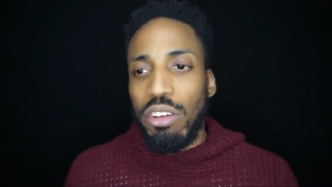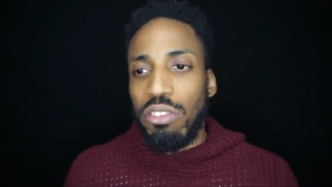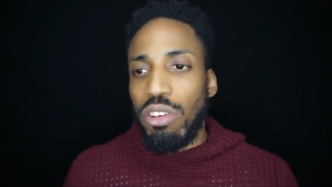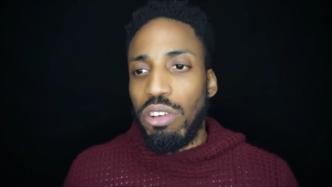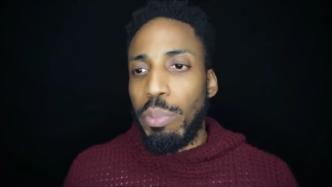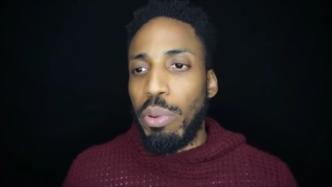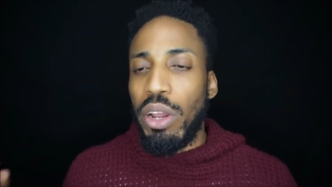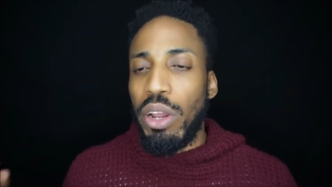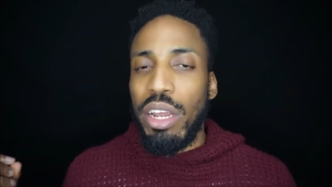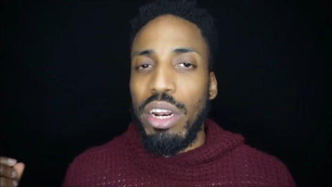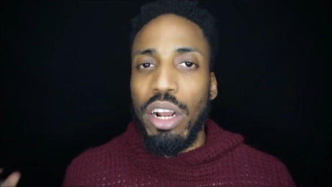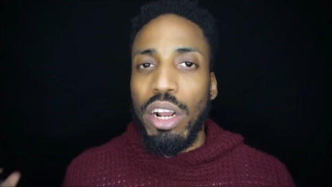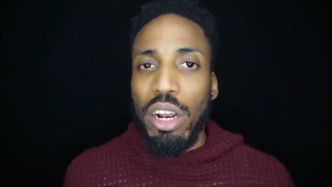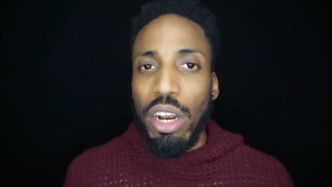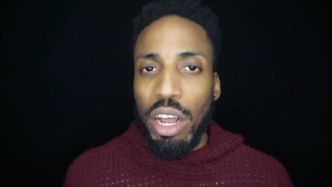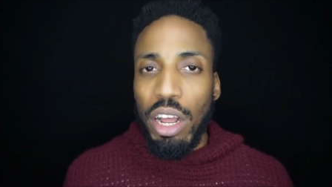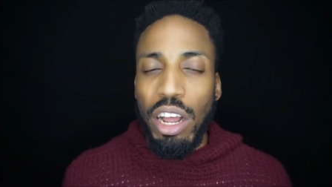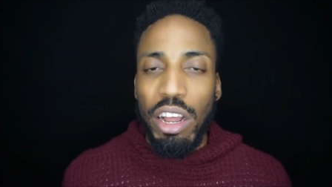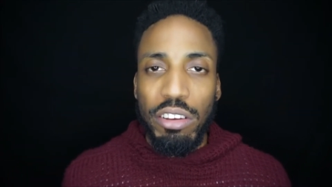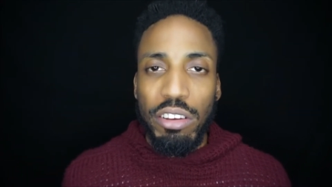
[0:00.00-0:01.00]
So I put it in a
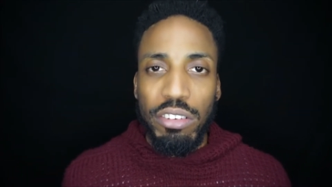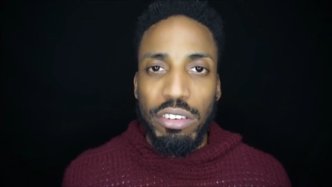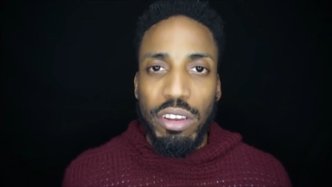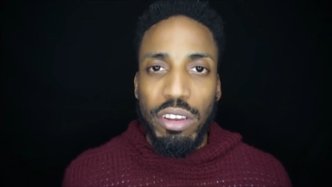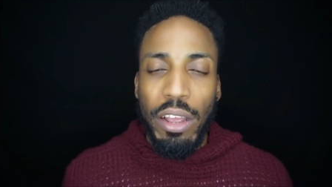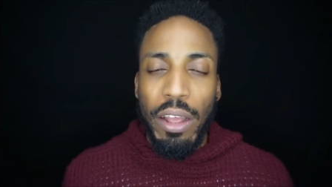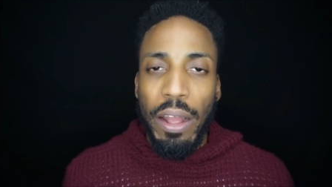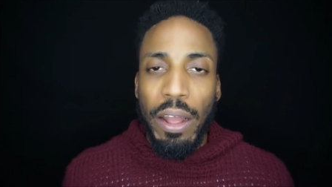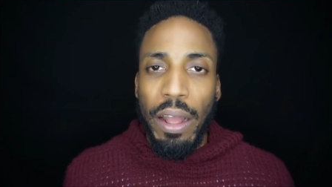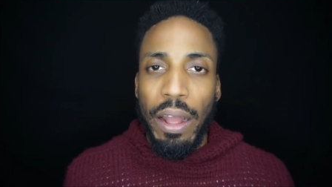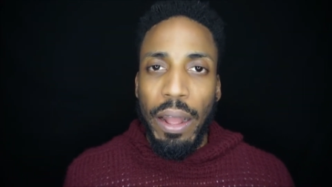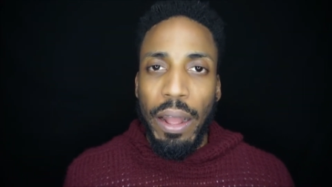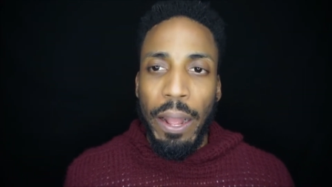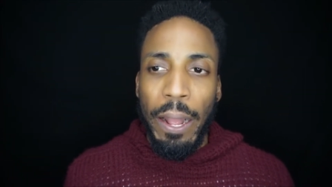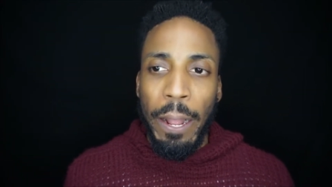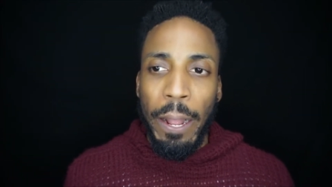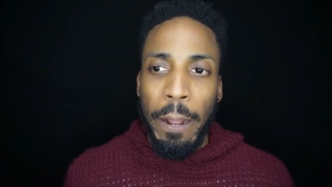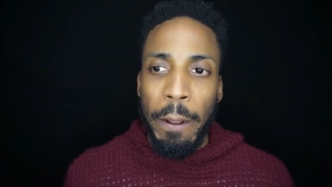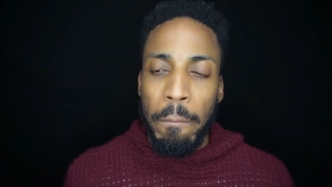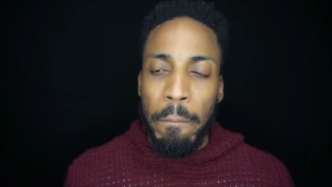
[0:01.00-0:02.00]
glass
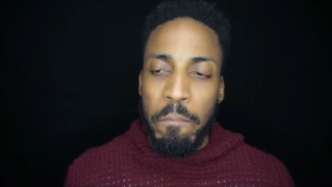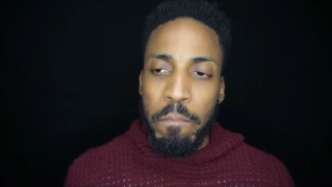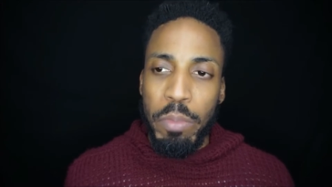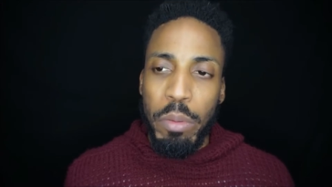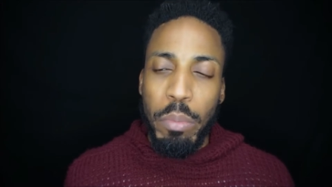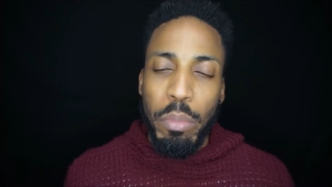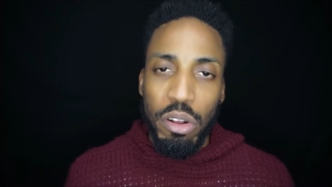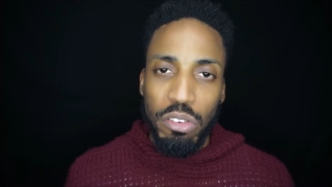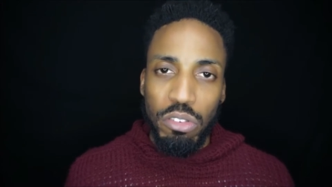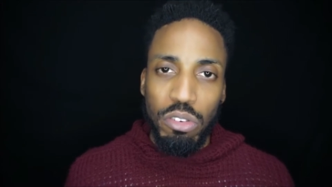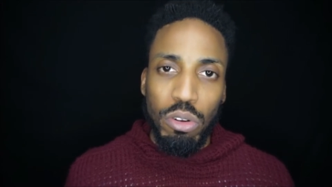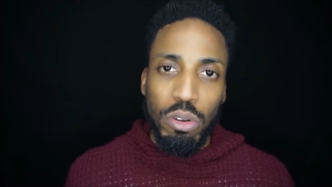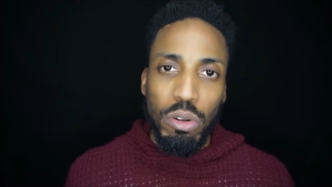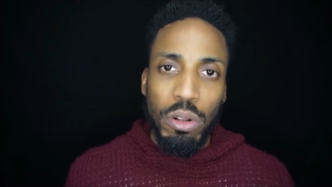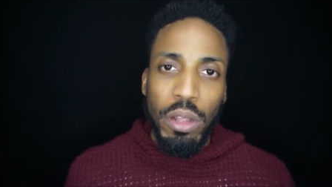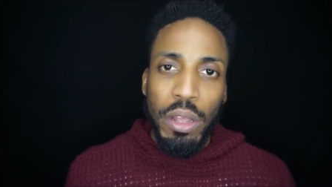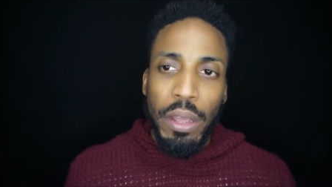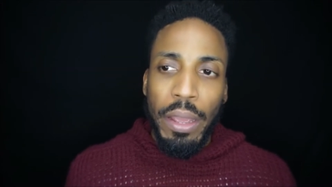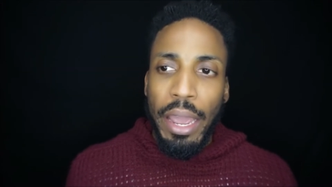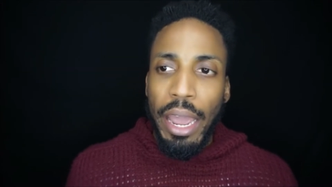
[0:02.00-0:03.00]
um,
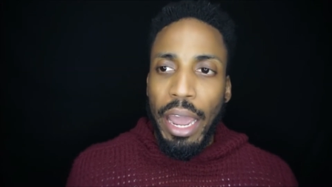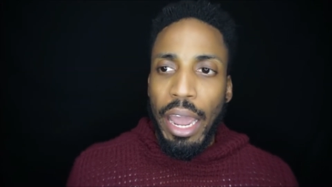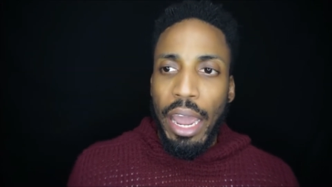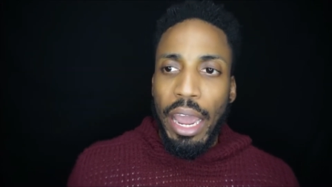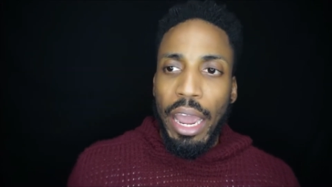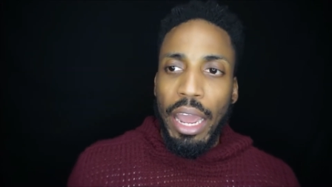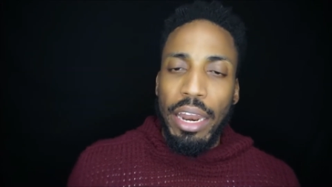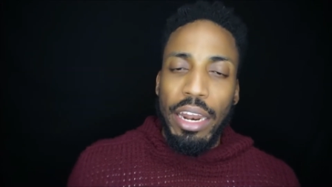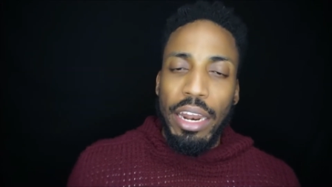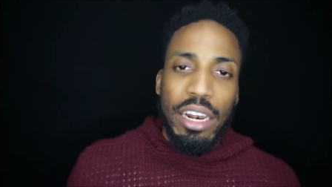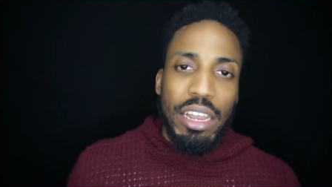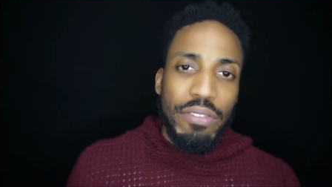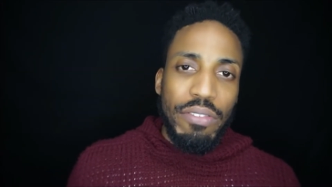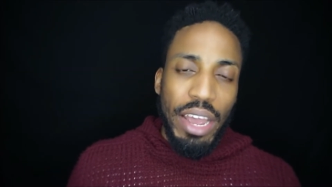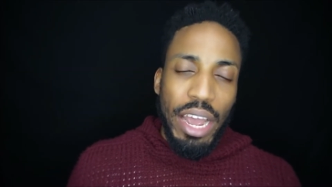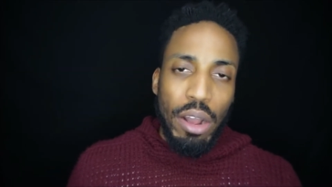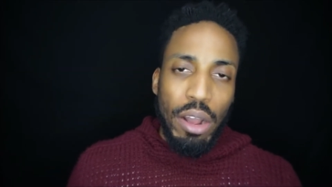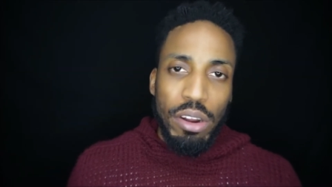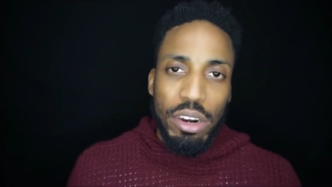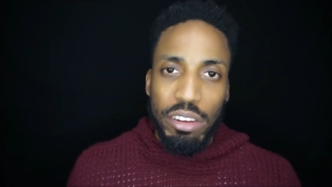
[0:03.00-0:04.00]
bottle and I leave
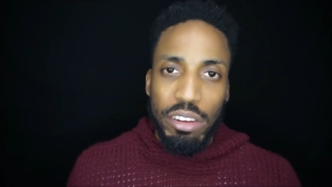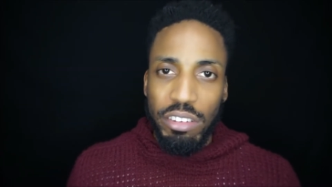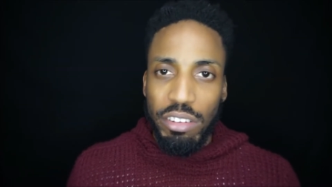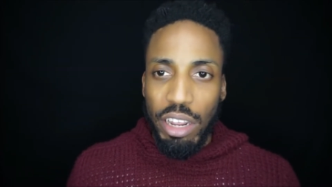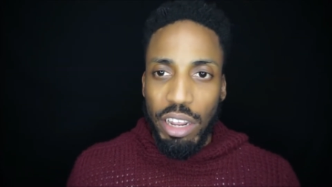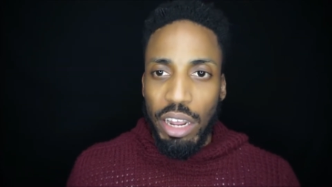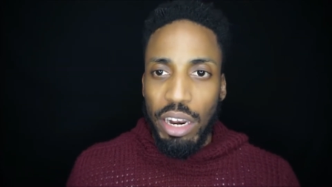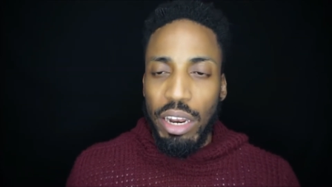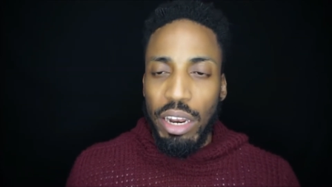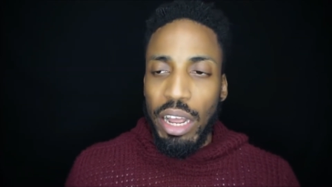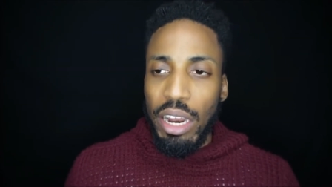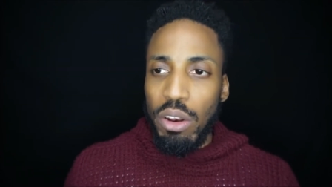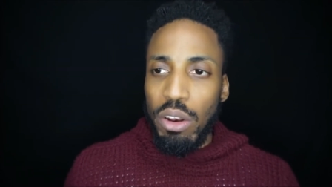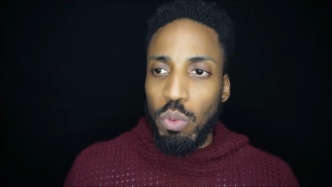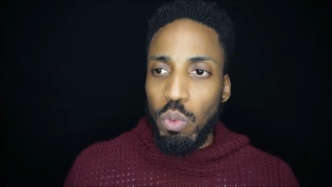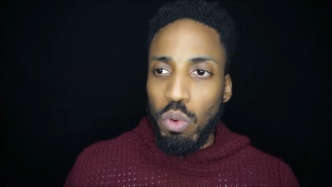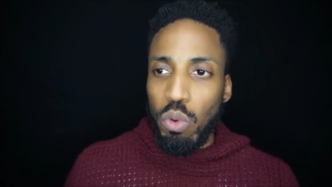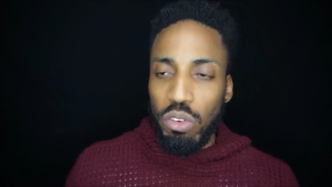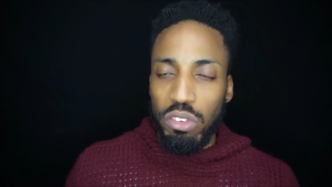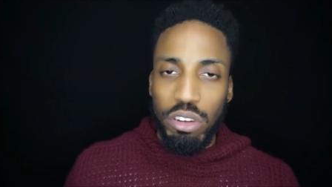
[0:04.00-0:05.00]
it out in the sun, and
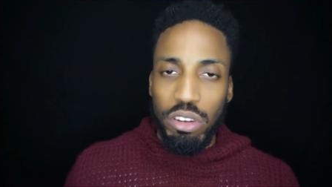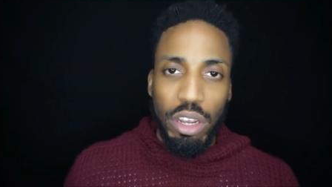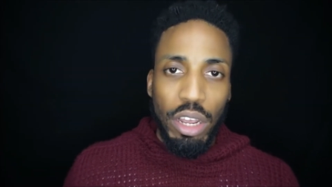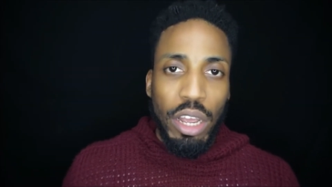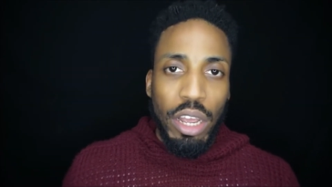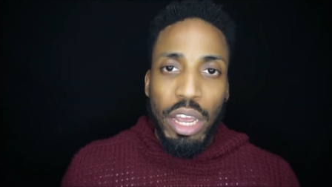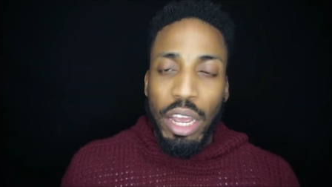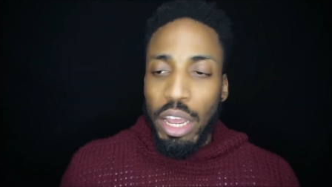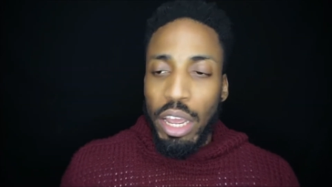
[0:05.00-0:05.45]
the water,